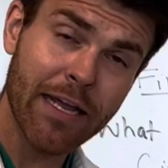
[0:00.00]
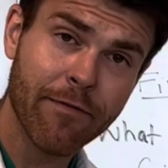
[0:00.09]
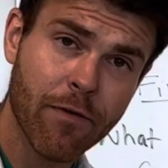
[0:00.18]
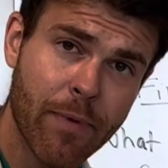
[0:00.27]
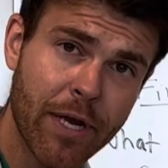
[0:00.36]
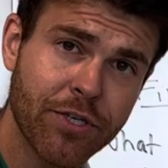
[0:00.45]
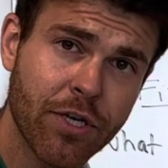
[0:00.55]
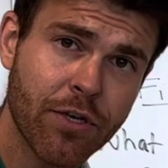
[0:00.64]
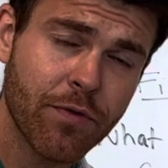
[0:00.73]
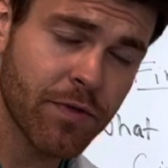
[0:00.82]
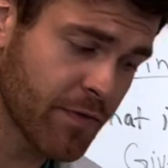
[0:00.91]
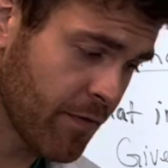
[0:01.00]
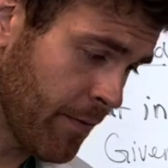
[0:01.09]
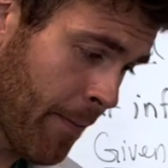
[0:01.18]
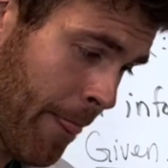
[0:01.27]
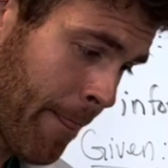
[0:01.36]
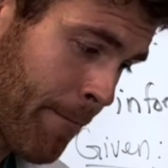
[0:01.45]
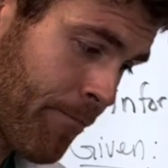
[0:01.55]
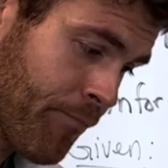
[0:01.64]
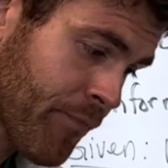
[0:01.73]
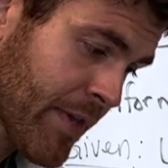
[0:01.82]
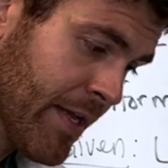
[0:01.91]
information useful?
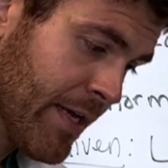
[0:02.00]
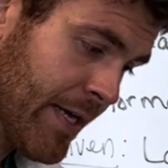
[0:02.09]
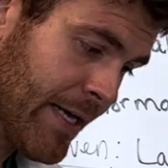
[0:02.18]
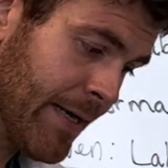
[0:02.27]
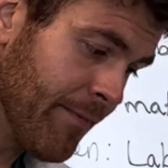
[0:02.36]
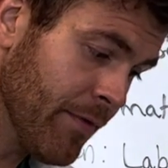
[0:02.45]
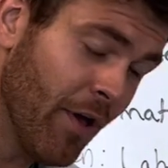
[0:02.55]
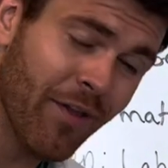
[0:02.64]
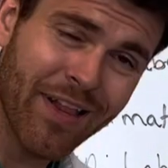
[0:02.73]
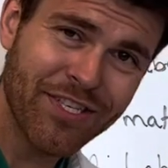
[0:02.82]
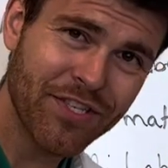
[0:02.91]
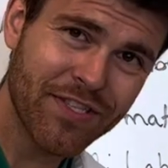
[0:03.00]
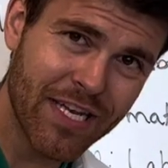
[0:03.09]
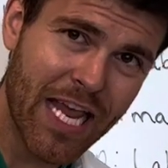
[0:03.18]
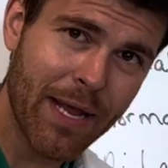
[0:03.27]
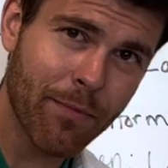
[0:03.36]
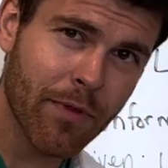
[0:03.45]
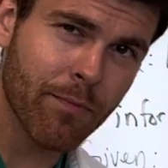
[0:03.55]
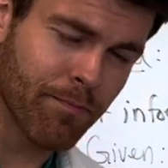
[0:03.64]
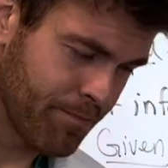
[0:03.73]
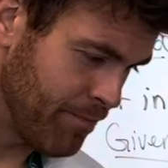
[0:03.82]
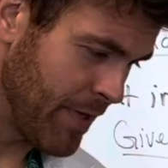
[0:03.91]
No, that's just the name of the,
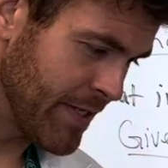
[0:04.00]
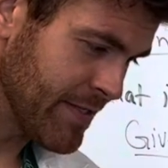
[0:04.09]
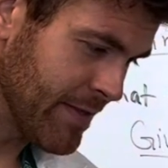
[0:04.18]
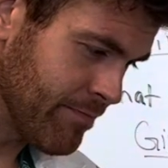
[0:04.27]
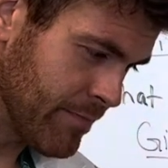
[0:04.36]
that's